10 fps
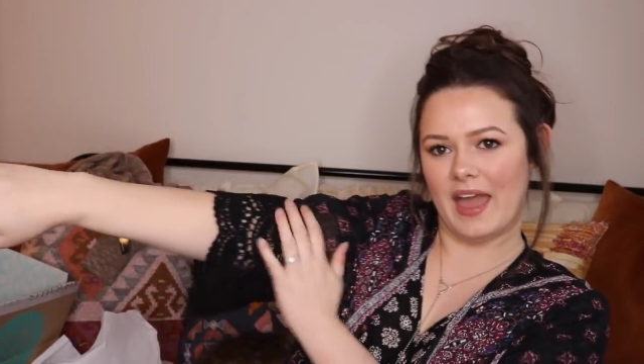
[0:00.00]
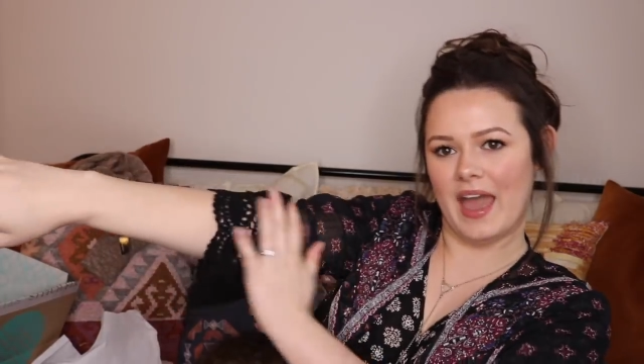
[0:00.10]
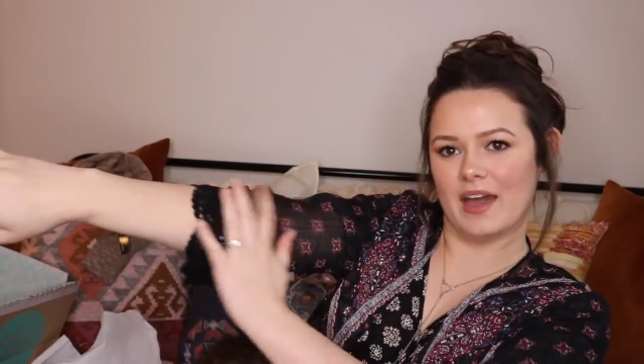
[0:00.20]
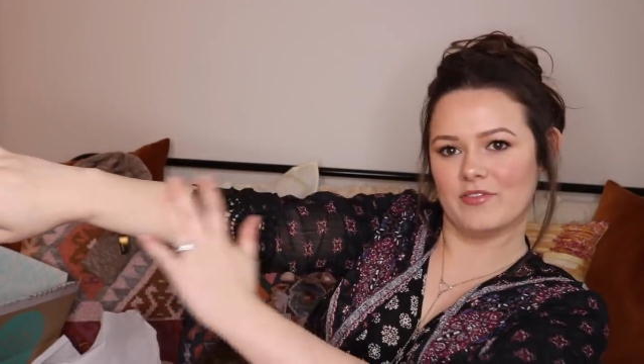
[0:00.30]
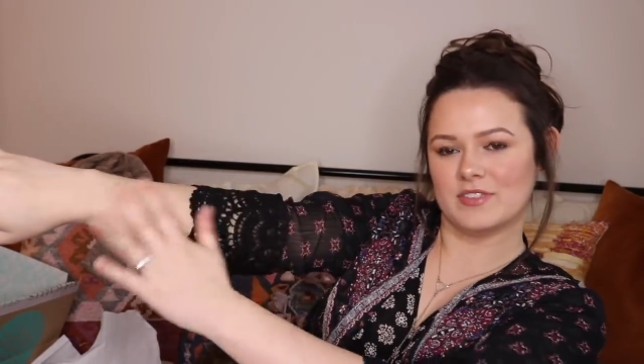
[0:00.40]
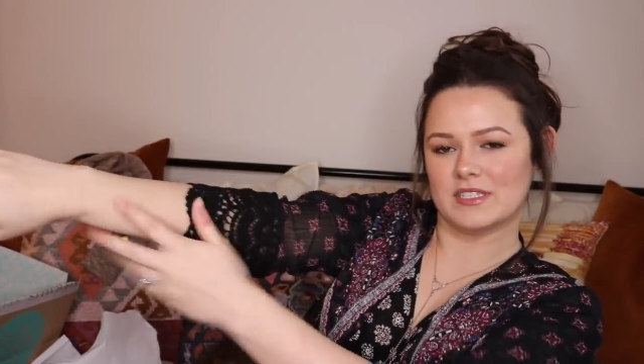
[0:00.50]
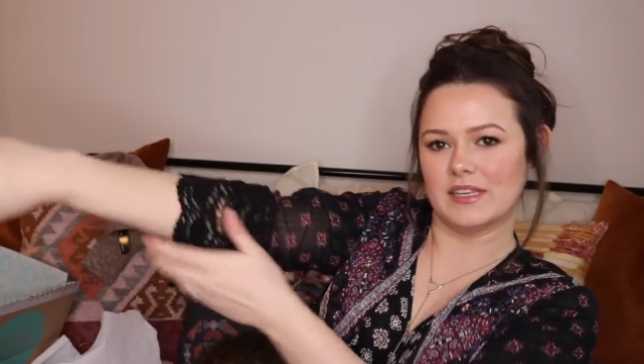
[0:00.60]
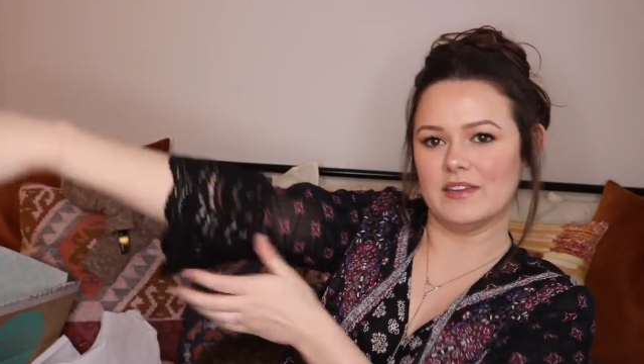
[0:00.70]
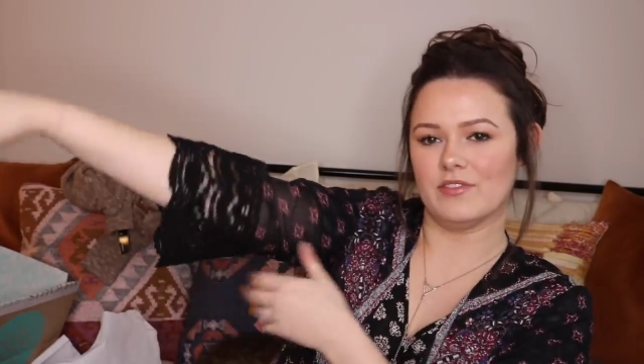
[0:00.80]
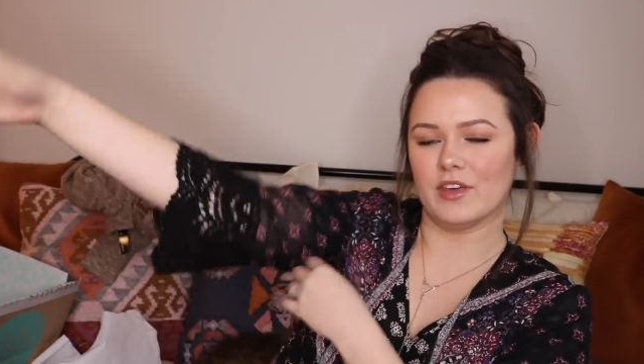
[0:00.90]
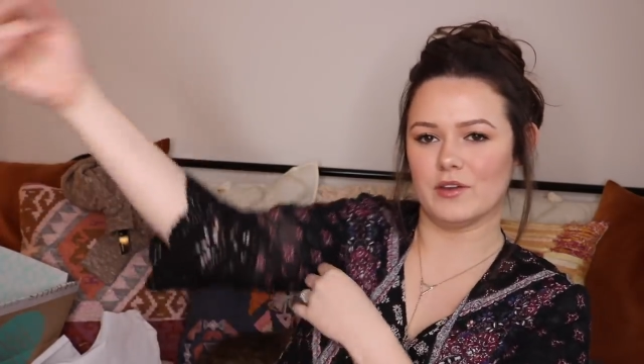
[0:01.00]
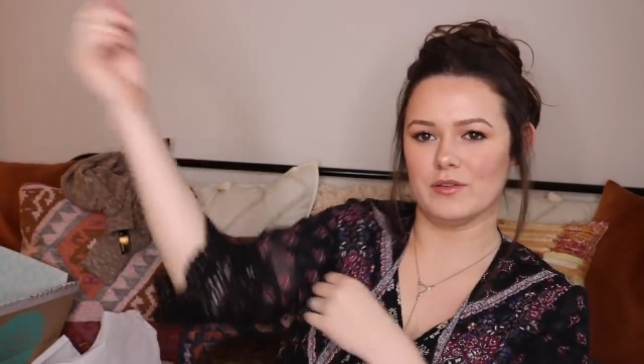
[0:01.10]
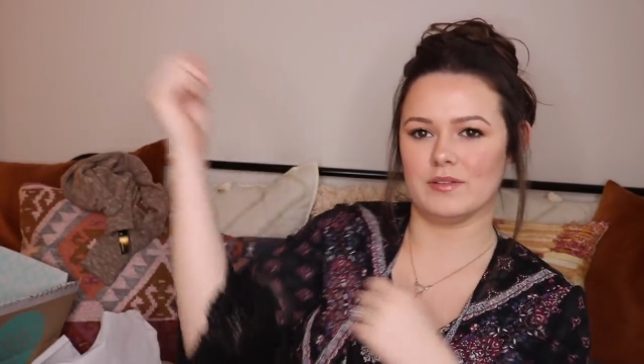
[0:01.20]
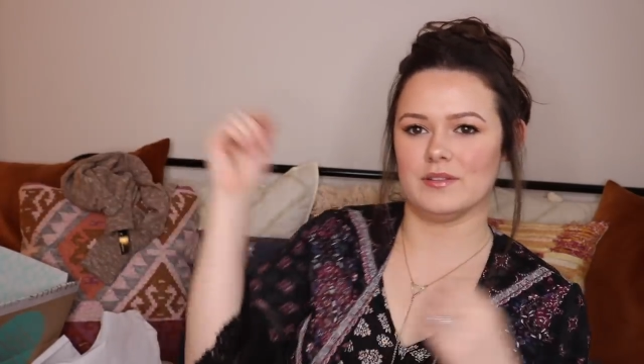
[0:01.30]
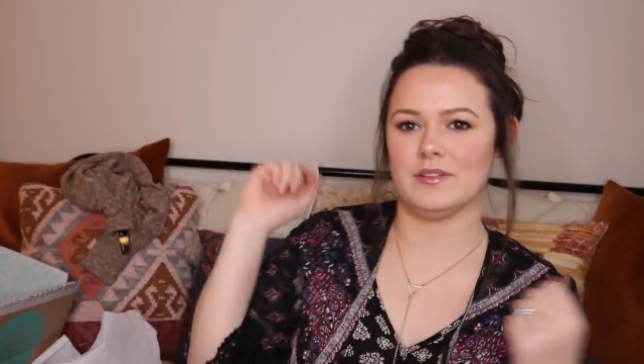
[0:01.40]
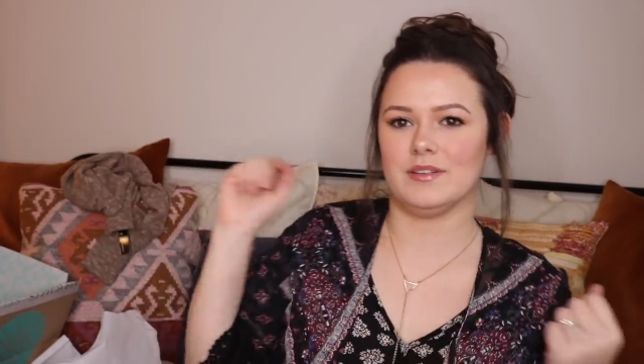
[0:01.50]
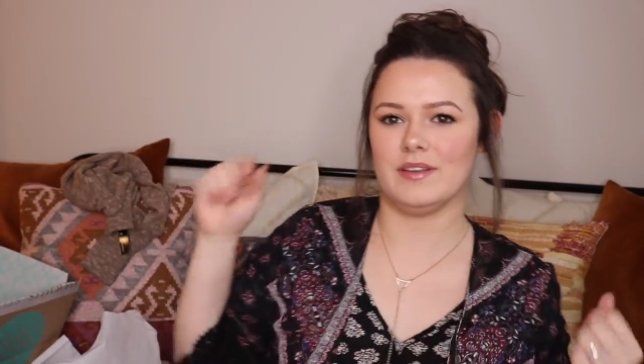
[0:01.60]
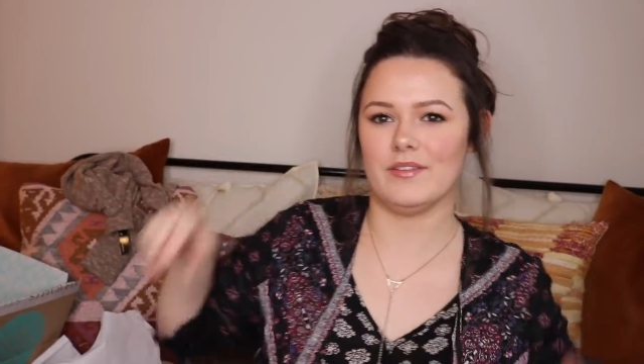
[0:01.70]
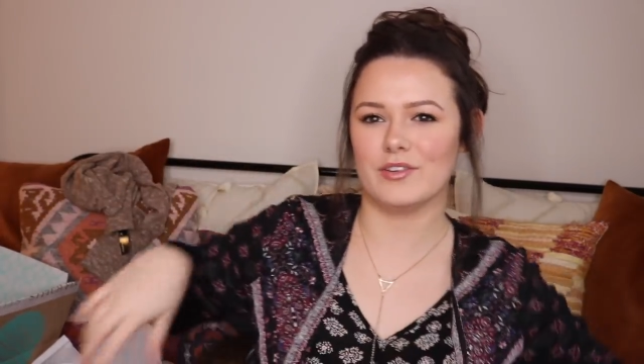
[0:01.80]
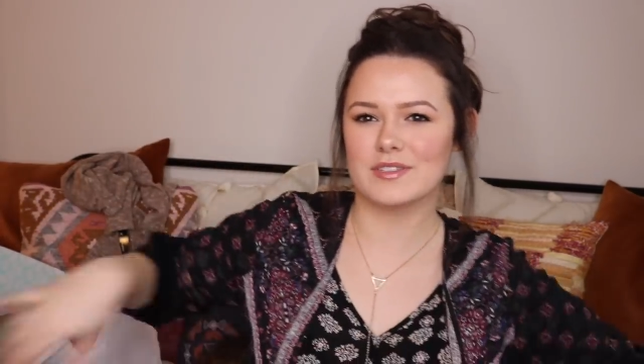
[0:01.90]
half sleeve though.
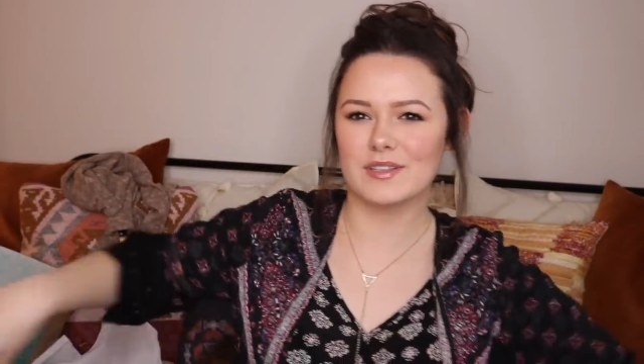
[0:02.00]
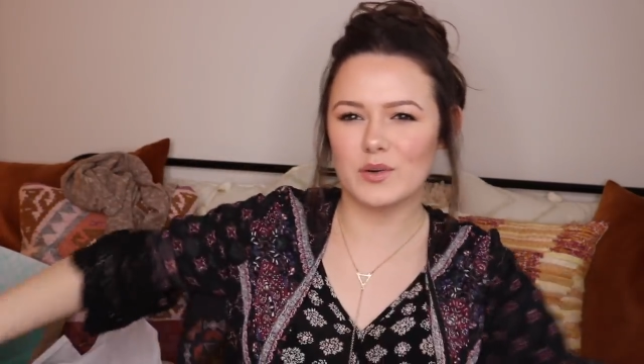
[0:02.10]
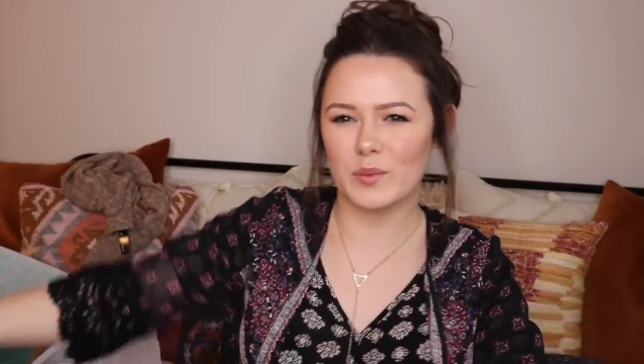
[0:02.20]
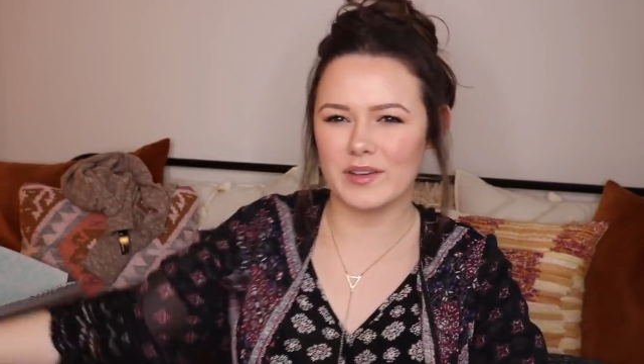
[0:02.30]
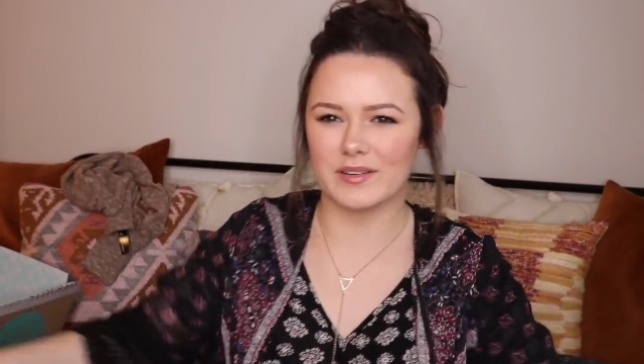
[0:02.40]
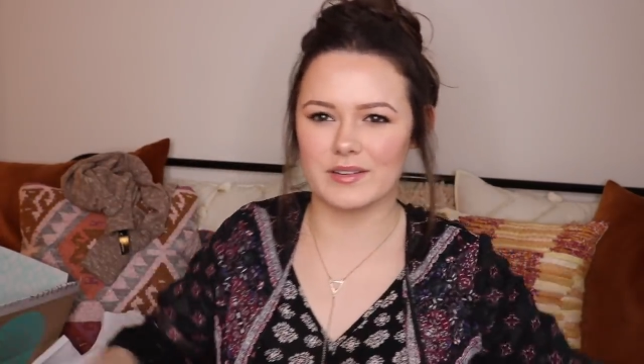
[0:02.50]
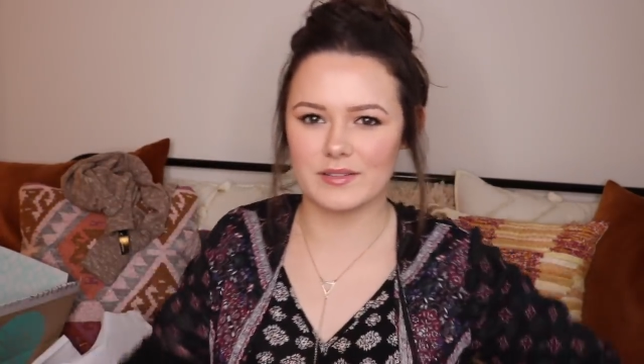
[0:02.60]
It feels a little weird.